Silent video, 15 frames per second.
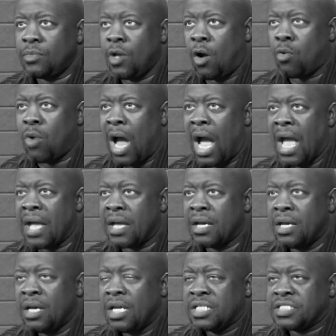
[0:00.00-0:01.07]
All right?
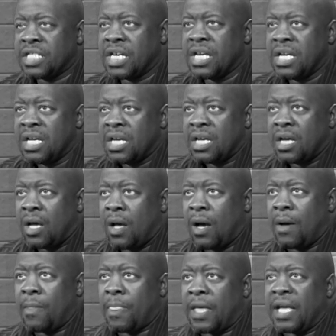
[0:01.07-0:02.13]
See,
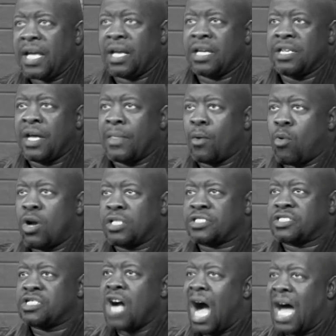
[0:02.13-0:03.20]
in other words,
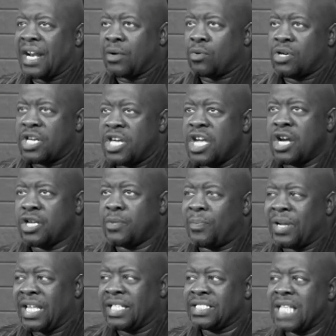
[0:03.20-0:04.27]
God will hear you,
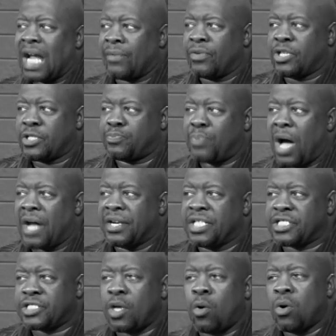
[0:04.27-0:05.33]
but he's not responding.
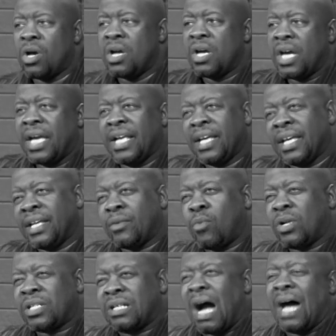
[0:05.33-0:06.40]
So
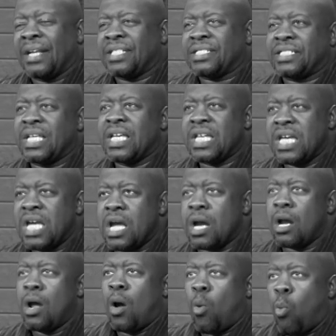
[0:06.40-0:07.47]
what God is saying
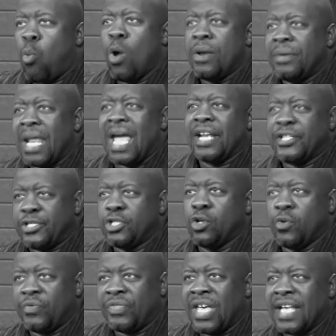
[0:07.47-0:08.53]
here, when they
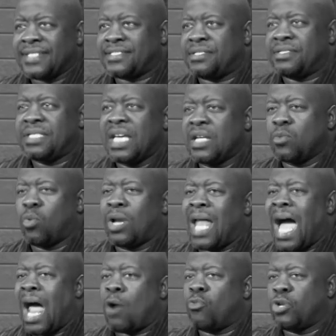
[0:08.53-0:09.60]
do this, then will
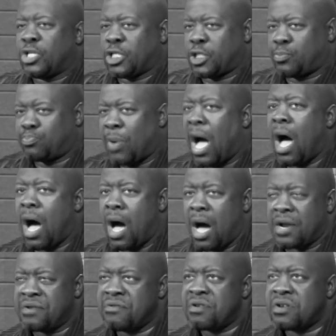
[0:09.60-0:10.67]
I
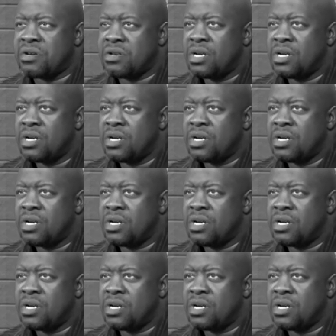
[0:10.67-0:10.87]
respond